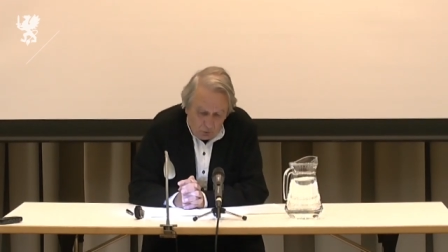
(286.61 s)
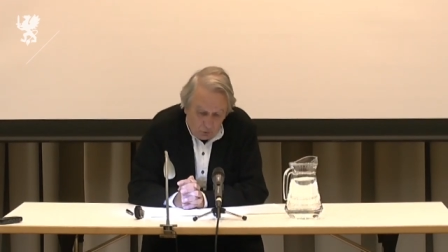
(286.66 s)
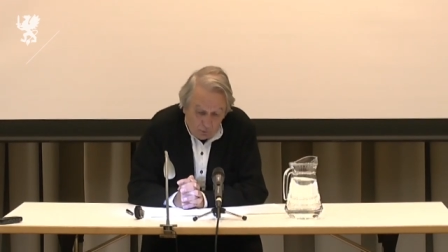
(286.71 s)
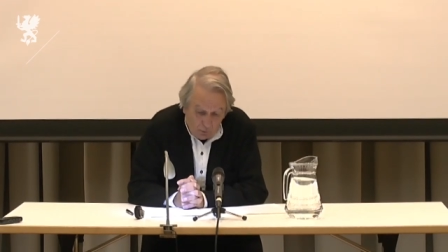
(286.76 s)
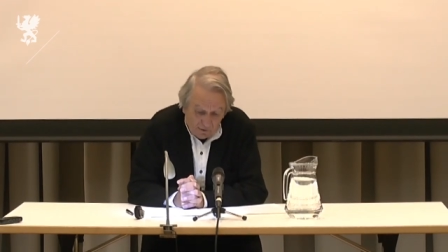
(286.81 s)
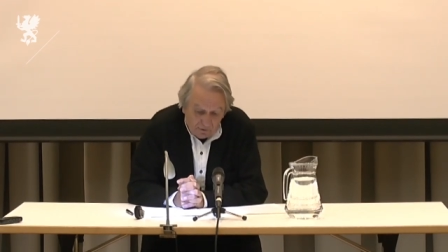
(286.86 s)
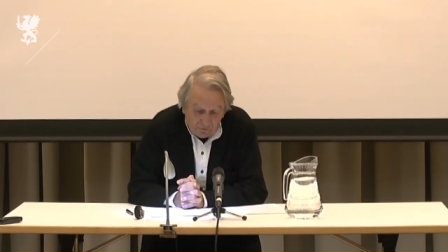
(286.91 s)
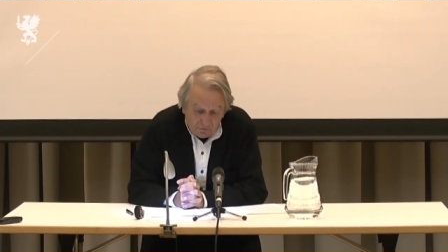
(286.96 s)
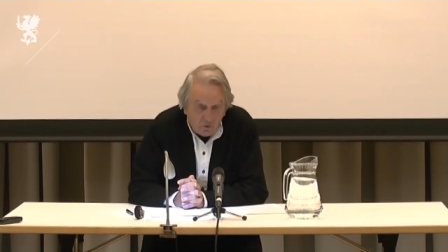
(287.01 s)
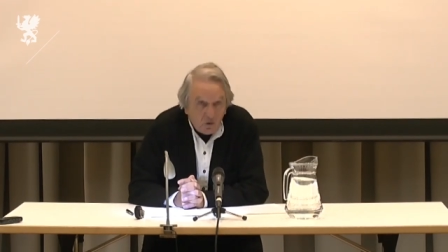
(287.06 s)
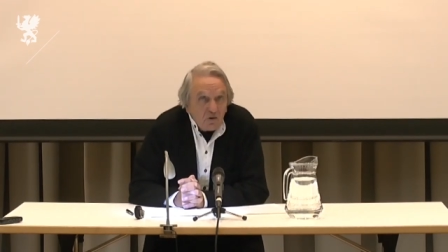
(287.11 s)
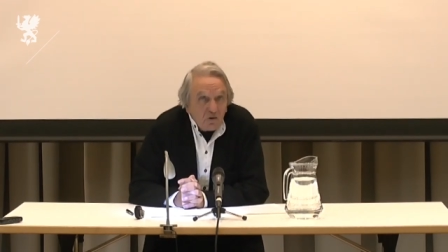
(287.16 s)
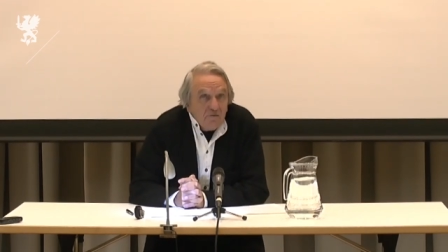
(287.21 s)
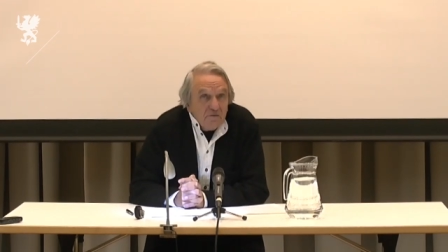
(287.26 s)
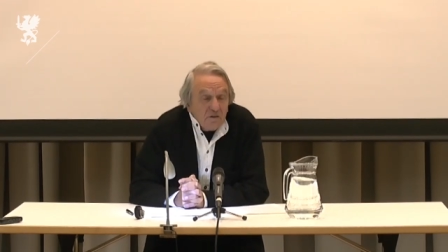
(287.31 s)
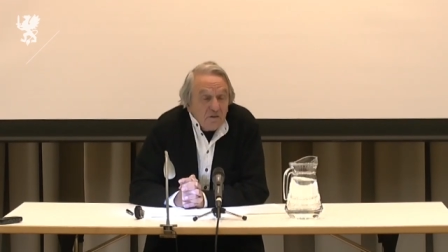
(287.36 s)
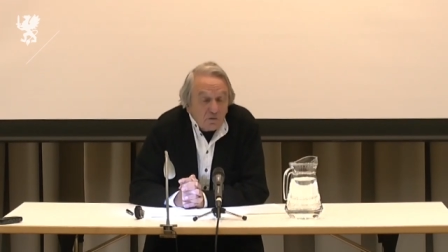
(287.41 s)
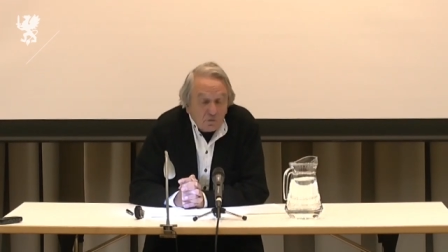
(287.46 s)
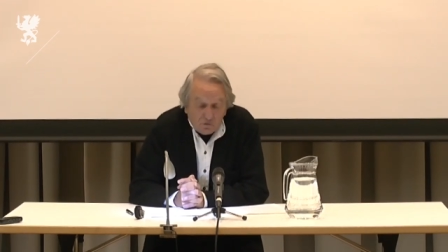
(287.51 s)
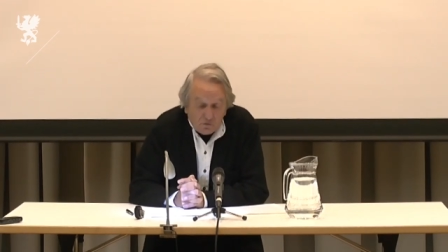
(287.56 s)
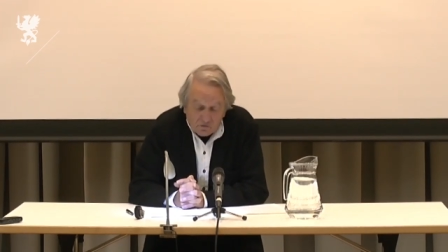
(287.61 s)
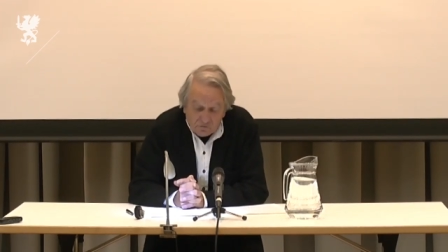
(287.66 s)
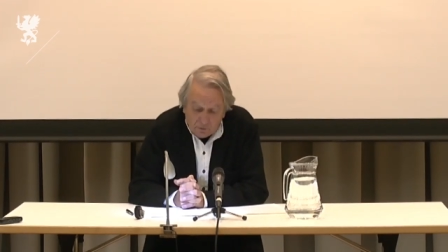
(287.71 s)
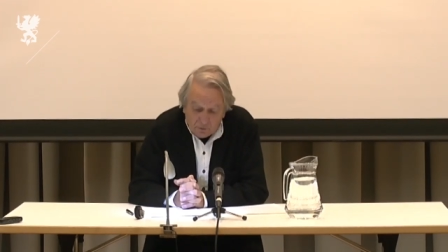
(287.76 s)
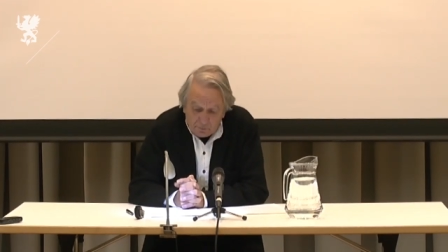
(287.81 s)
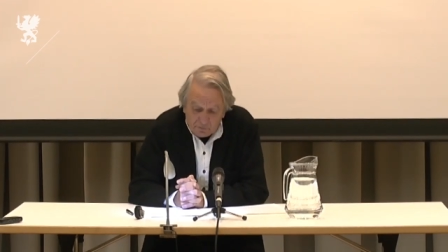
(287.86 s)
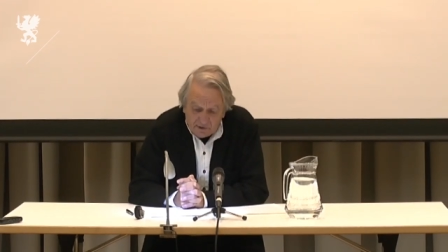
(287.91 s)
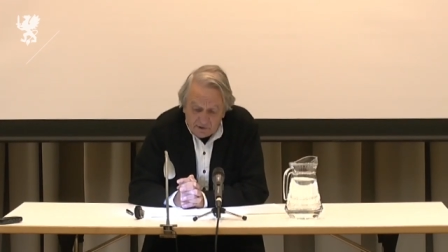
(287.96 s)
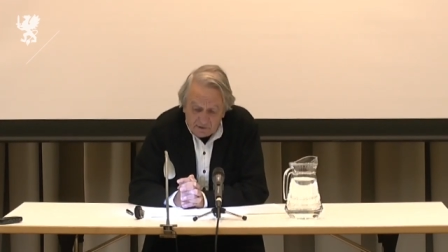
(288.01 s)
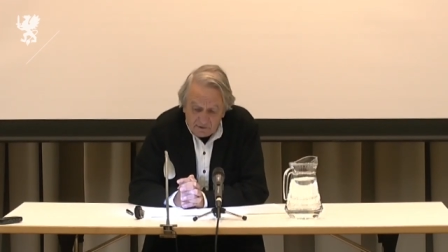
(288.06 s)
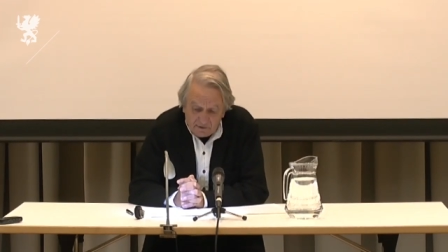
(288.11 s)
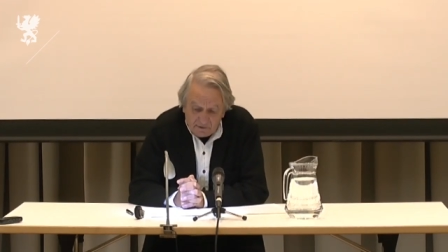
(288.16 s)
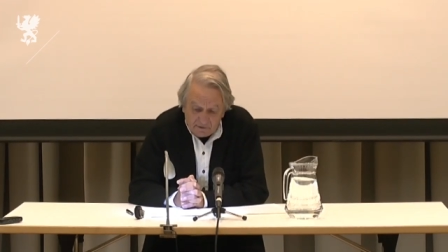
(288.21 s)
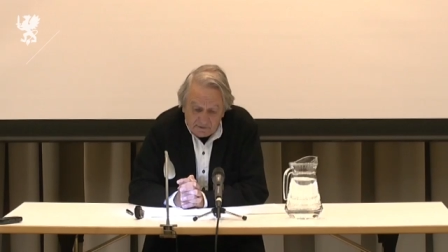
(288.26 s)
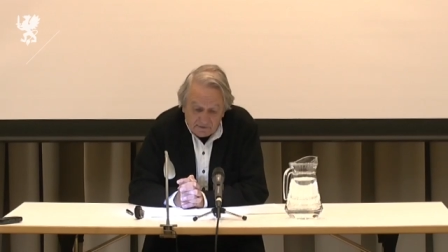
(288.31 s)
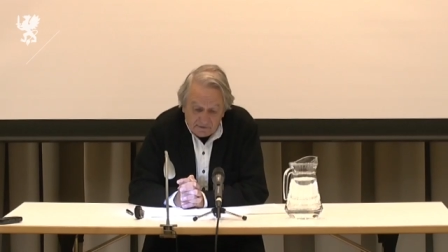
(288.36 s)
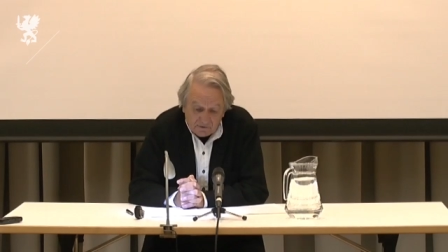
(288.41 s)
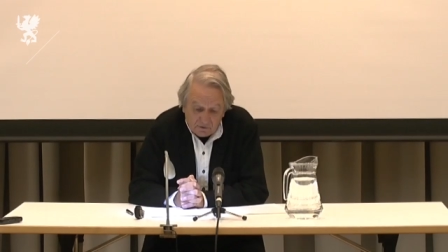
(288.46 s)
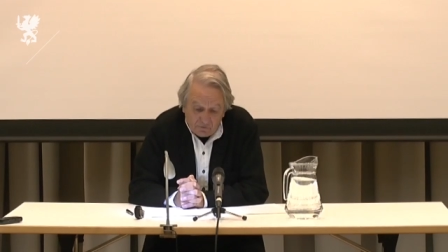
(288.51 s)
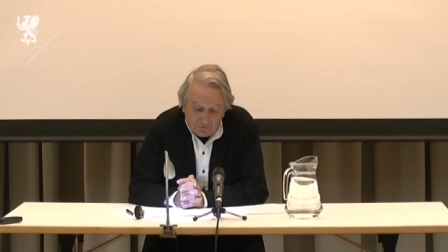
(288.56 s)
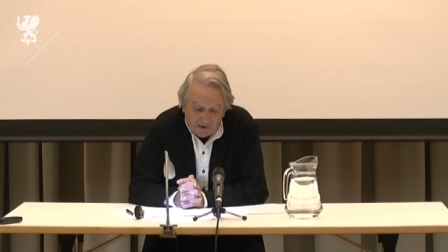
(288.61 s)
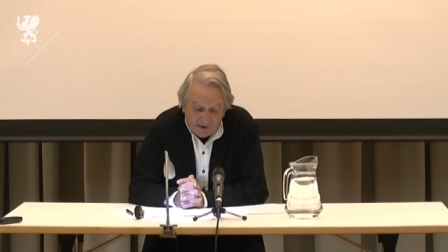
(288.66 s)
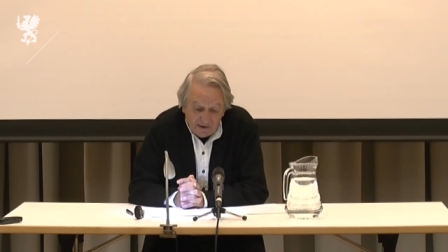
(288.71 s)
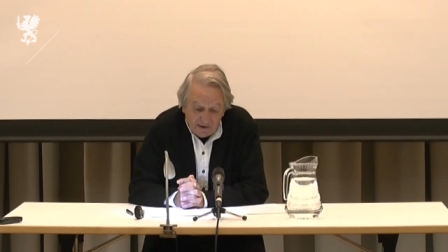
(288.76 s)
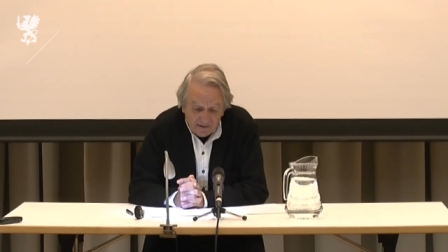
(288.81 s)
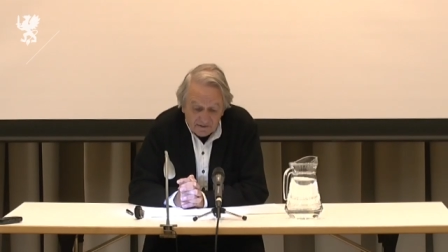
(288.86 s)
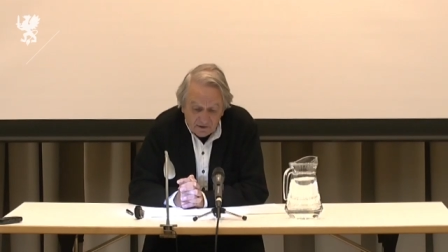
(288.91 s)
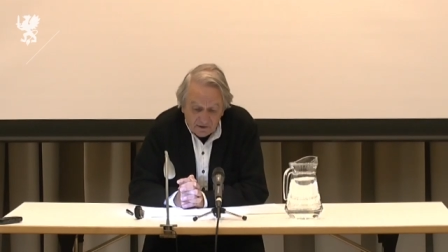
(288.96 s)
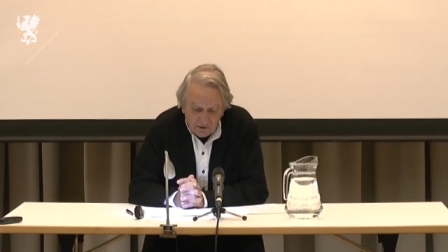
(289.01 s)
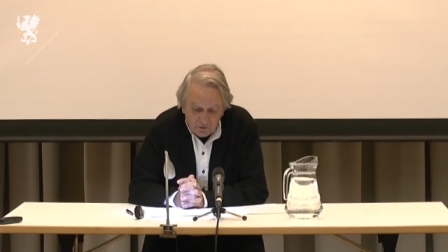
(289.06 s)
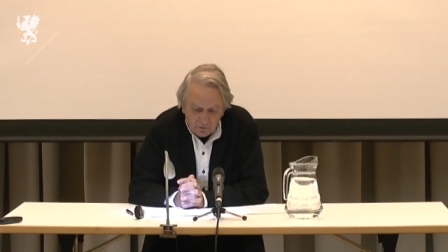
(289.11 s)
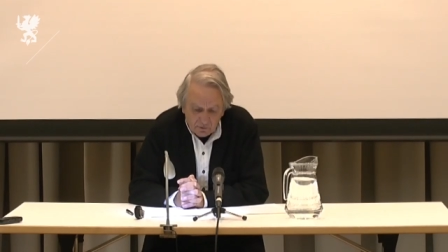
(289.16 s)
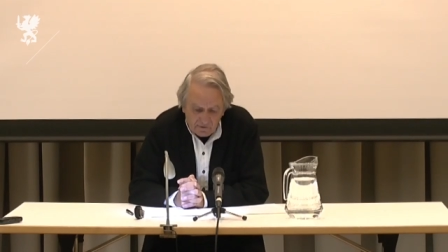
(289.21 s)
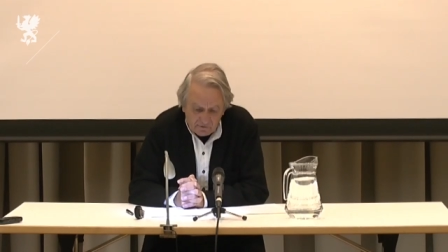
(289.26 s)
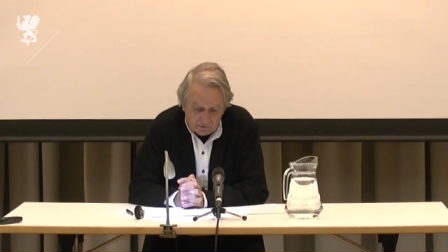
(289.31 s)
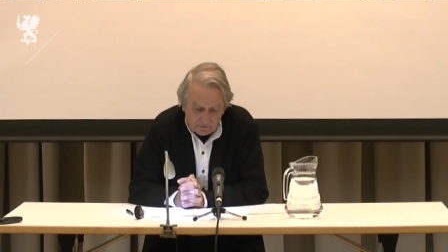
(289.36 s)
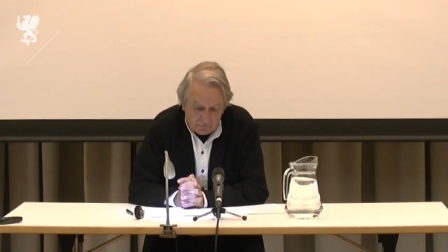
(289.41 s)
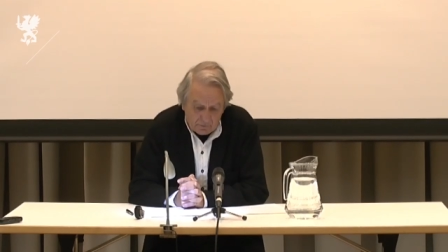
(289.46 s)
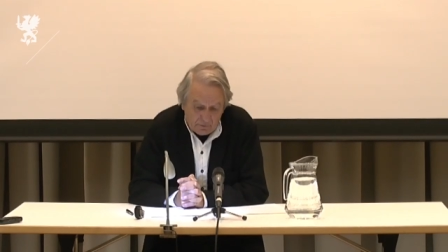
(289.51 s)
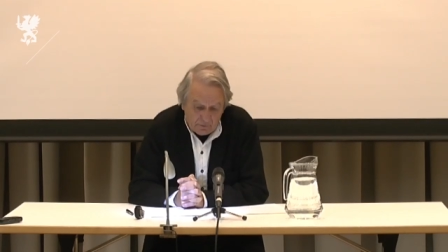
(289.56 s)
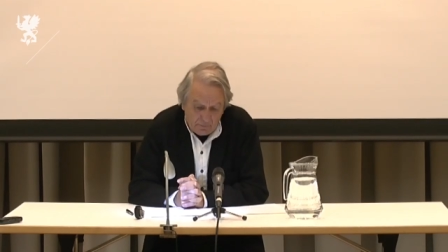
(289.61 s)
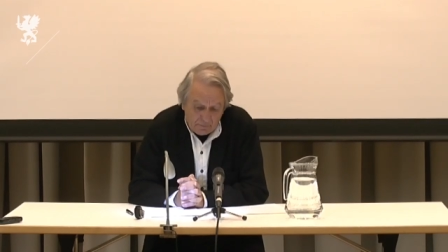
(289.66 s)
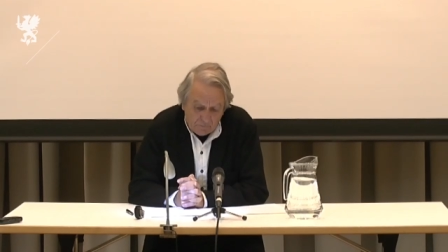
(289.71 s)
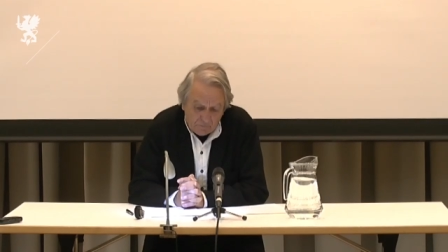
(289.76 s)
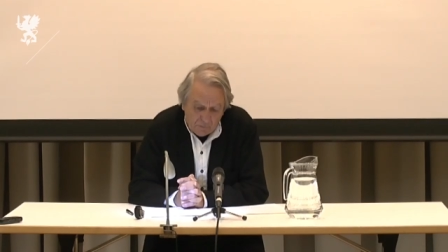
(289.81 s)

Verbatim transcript: who had fallen into the subtleties of Alexandrianism,